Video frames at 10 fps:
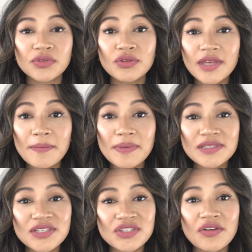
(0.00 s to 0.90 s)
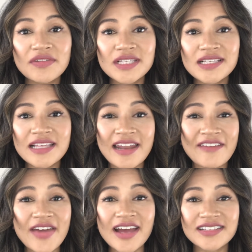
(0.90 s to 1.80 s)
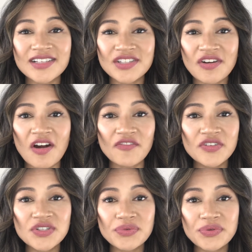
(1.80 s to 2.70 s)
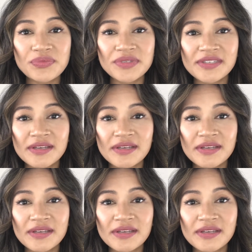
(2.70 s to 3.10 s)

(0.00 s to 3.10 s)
You'll get business services and have access to conference rooms,